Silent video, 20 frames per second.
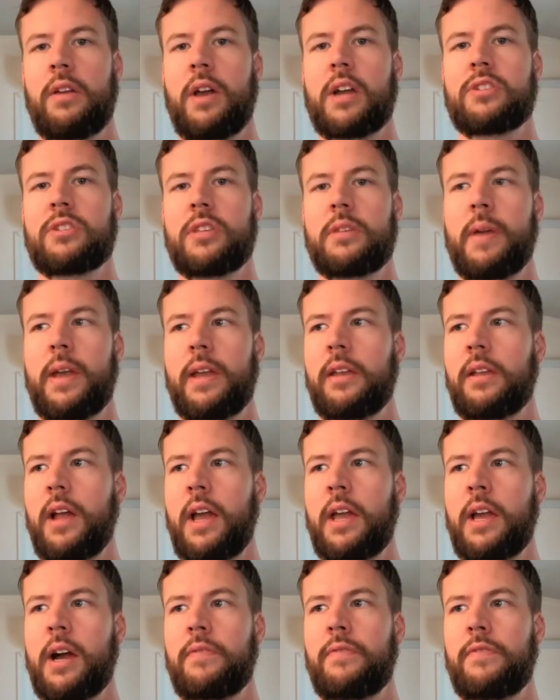do you actually make an
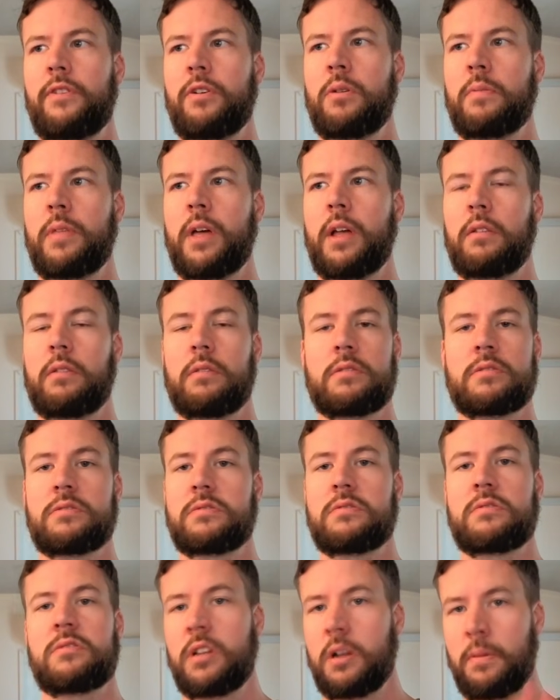AI film that looks
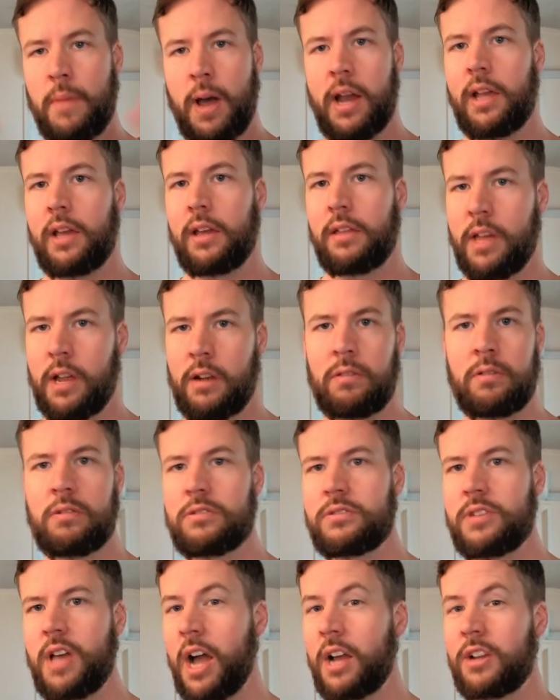cinematic, that
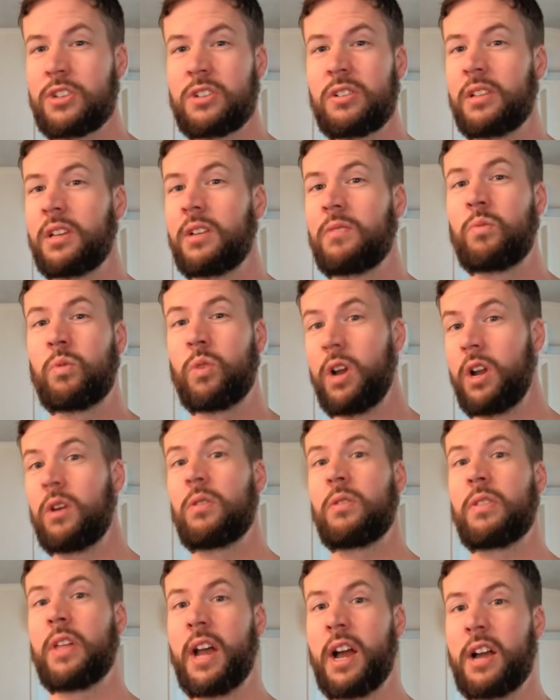looks actually
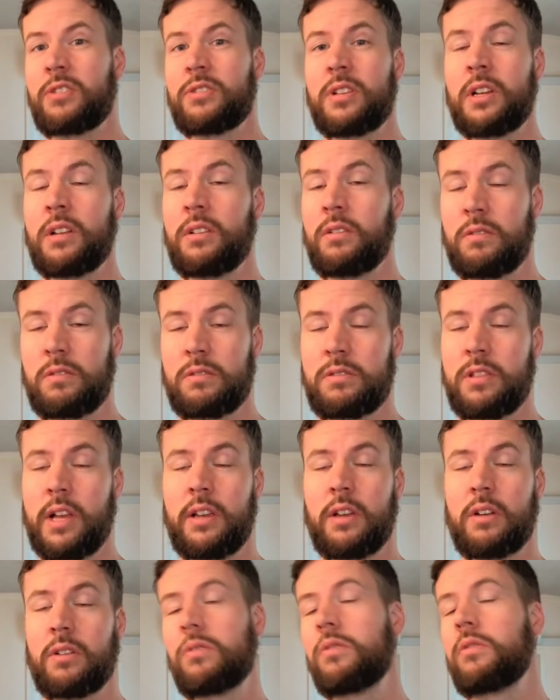real, that actually looks
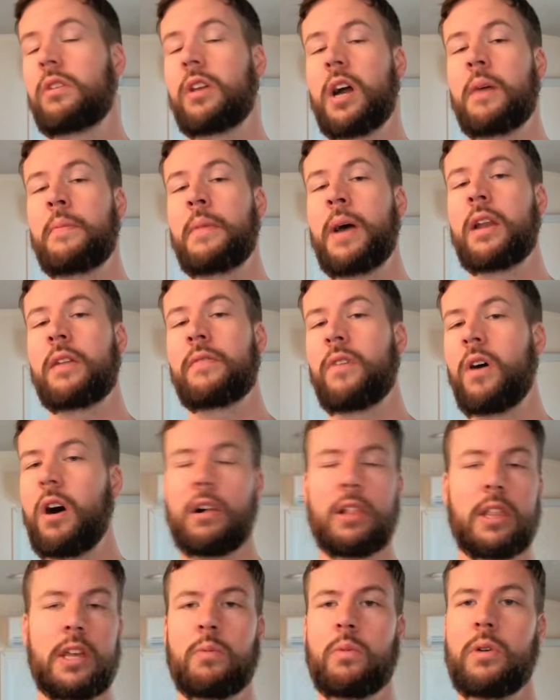like it could come out of
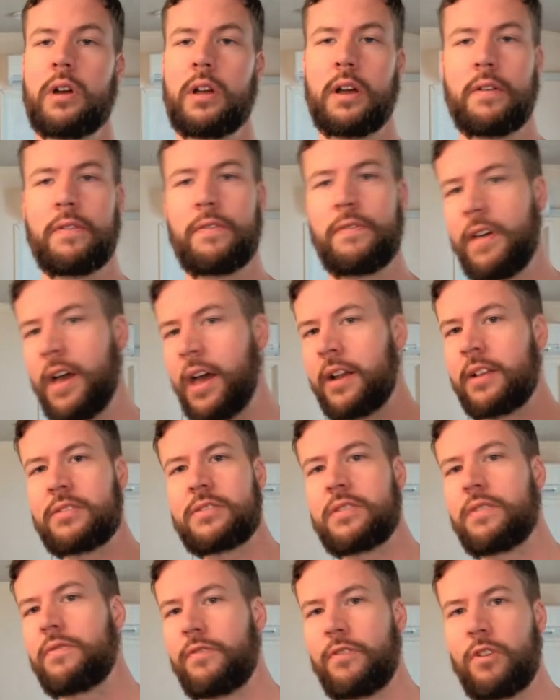Hollywood, a
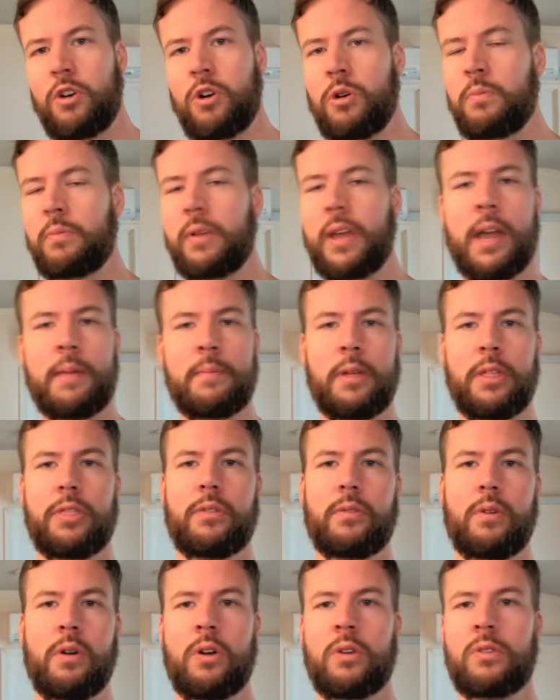fantasy film, Game of
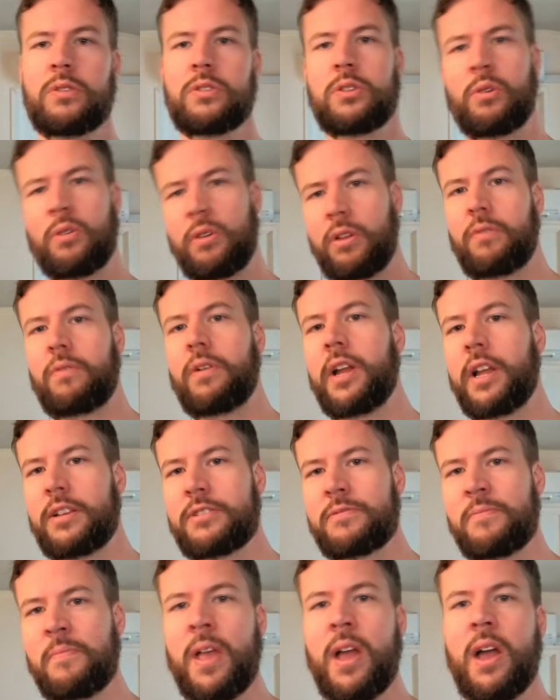Thrones, Lord of the
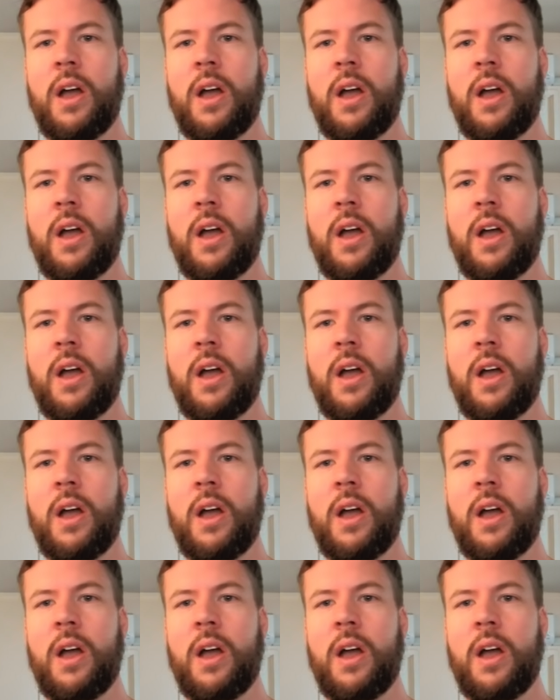Rings?